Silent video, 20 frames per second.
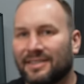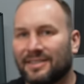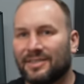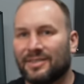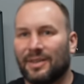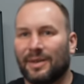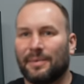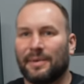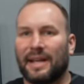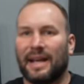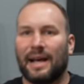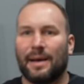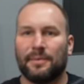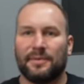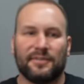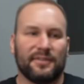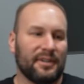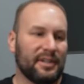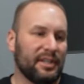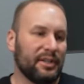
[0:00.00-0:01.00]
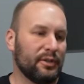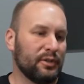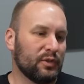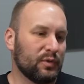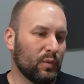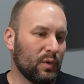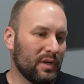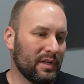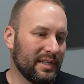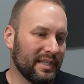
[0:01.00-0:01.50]
So I'm gonna opt for a
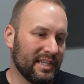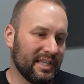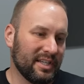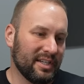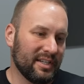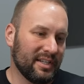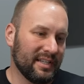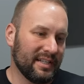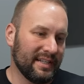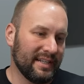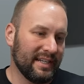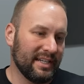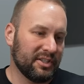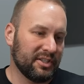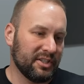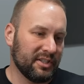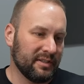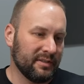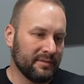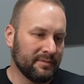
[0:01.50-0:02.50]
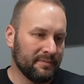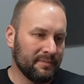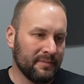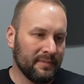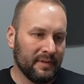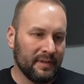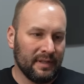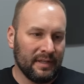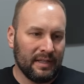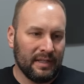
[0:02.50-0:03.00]
used one in good condition.
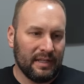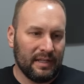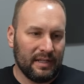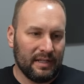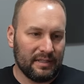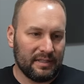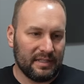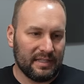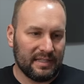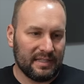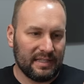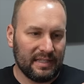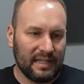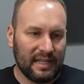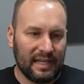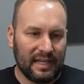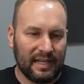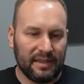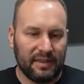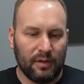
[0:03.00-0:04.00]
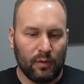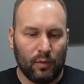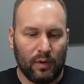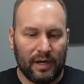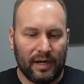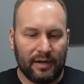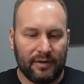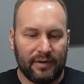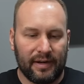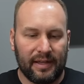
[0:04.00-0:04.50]
I'll just slide the
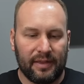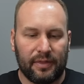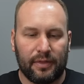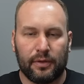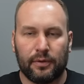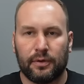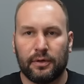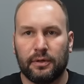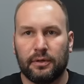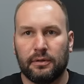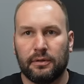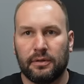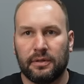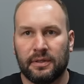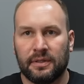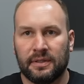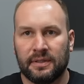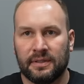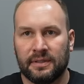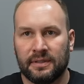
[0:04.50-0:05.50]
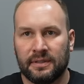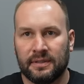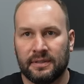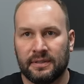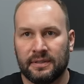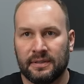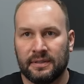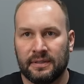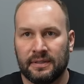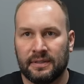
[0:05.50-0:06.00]
wire right through
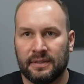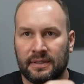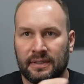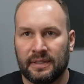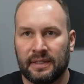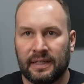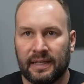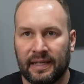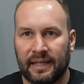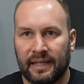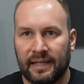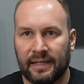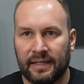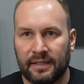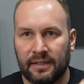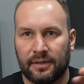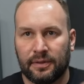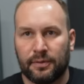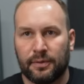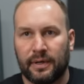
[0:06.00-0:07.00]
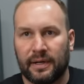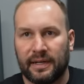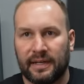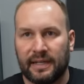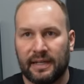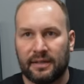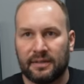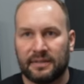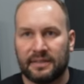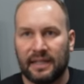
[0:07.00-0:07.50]
and thread it
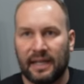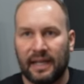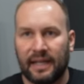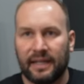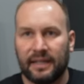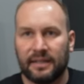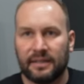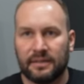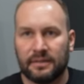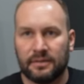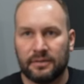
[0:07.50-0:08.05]
down tight.